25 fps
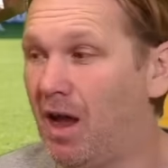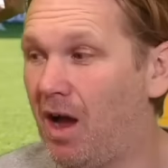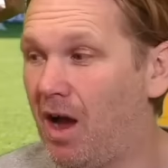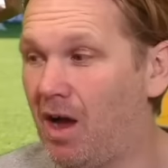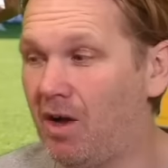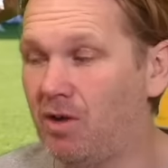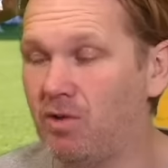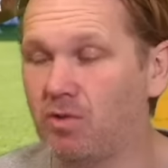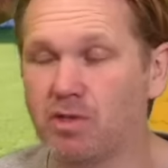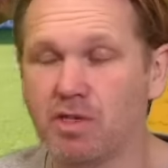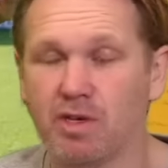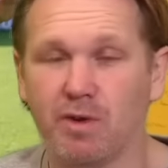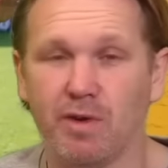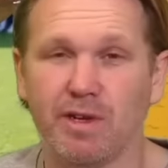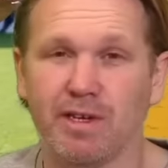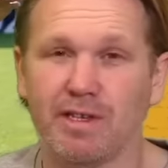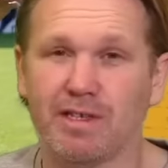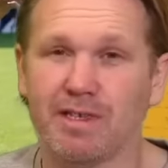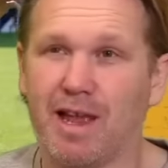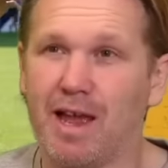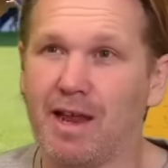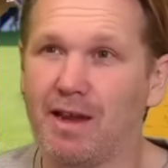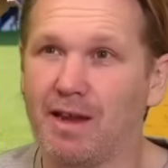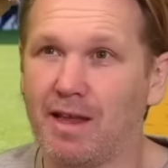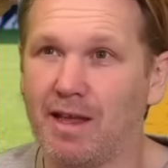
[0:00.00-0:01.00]
I also
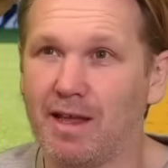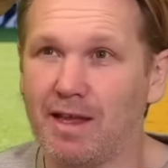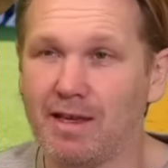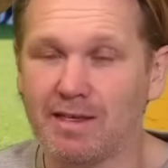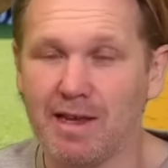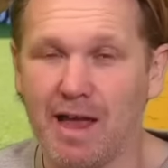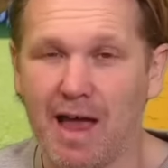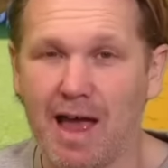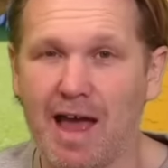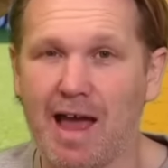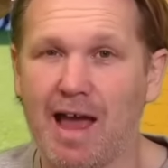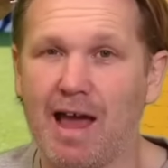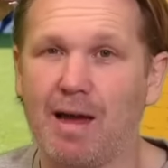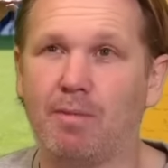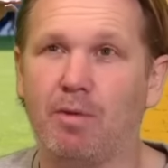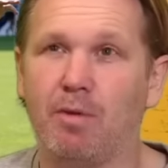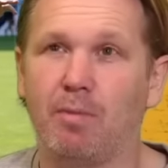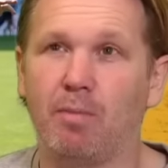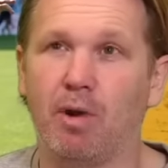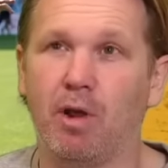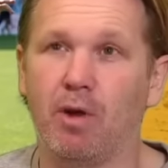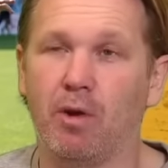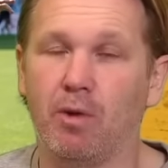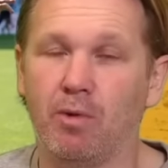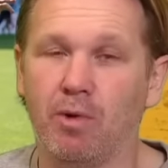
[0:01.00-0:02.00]
understand it is a hammer
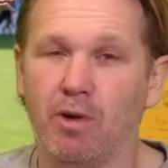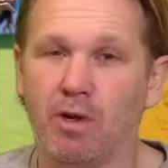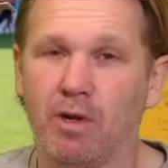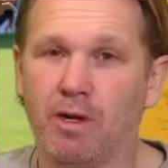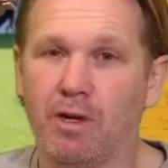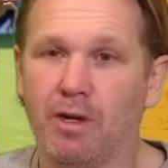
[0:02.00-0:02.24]
blow.